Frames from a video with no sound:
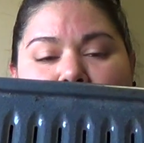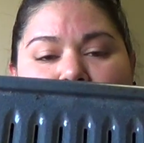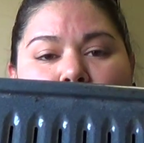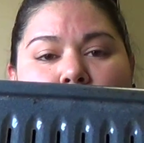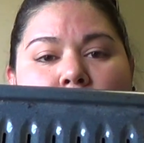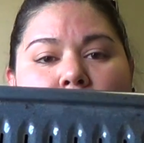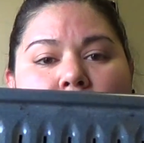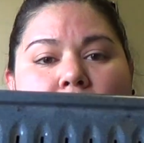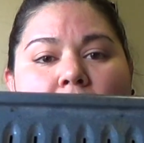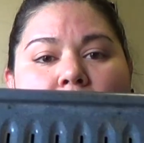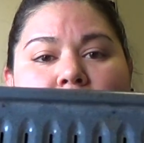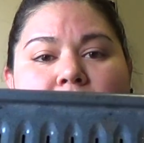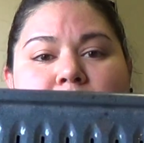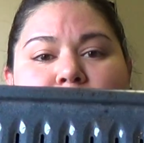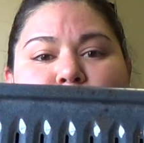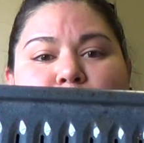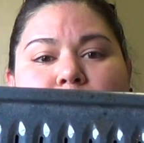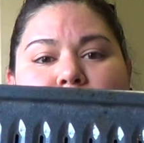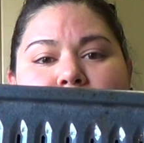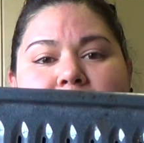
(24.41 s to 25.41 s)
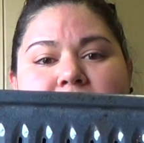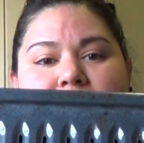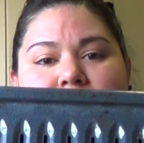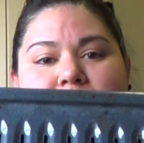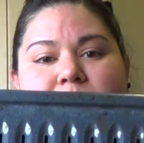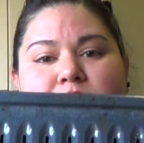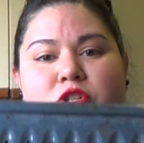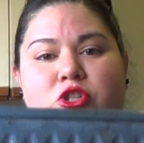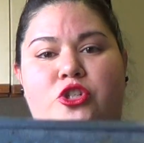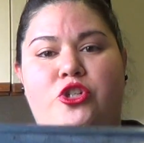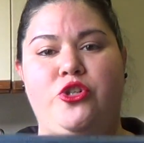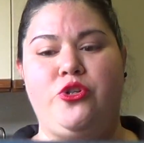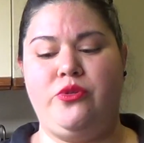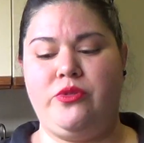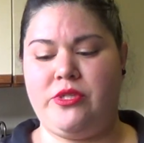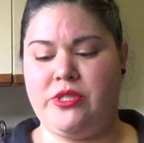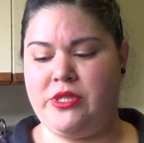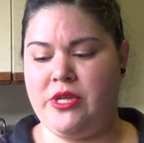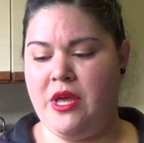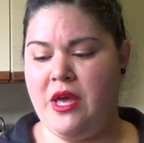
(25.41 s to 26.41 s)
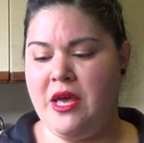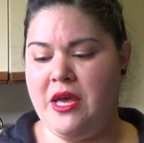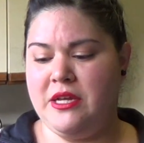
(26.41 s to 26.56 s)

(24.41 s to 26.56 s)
You want all the drippings of the juice